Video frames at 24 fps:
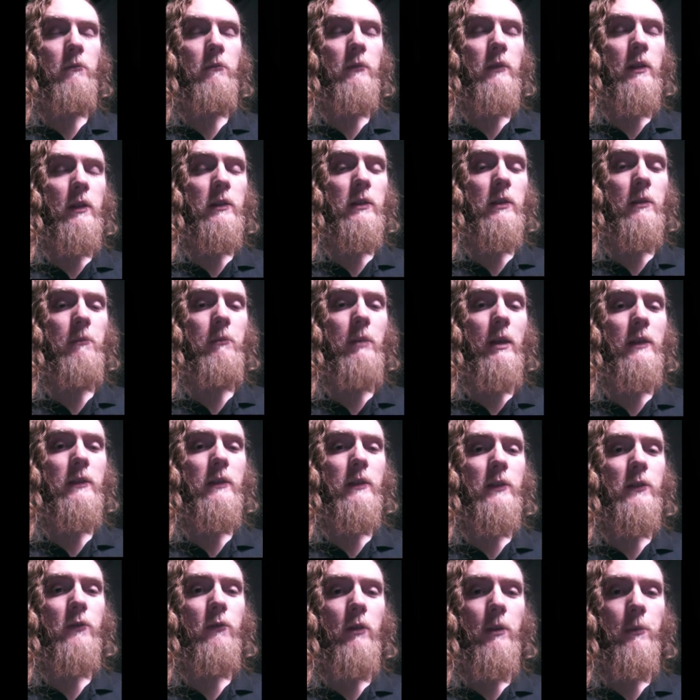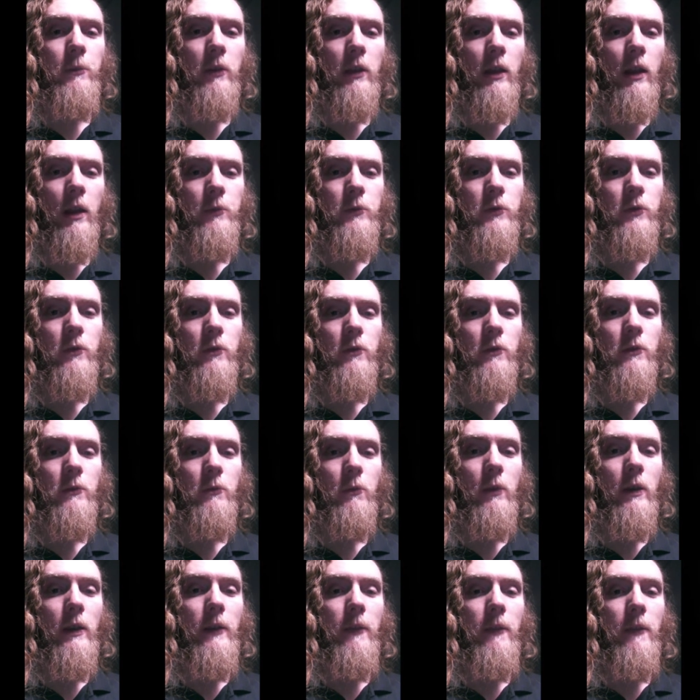did some basic screen captures
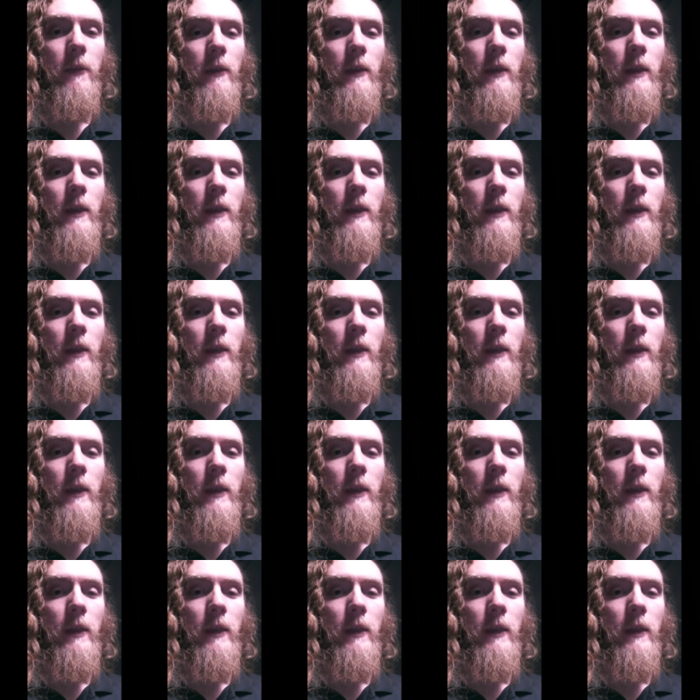with